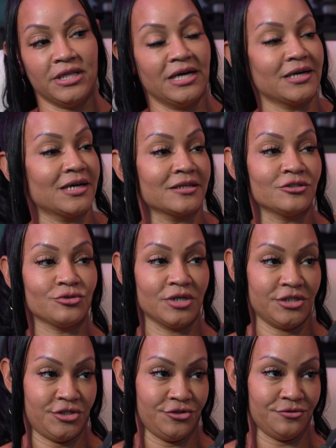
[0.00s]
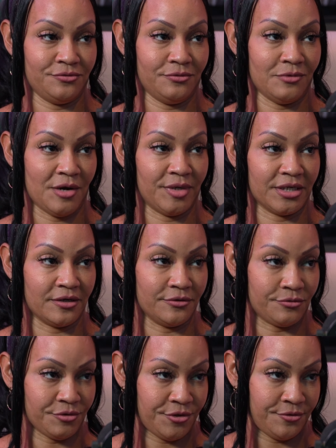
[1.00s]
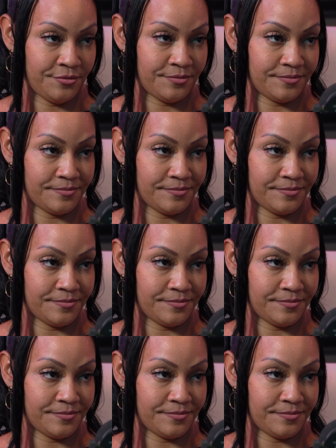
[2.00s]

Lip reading: feel like I can trust you, why would I go through you?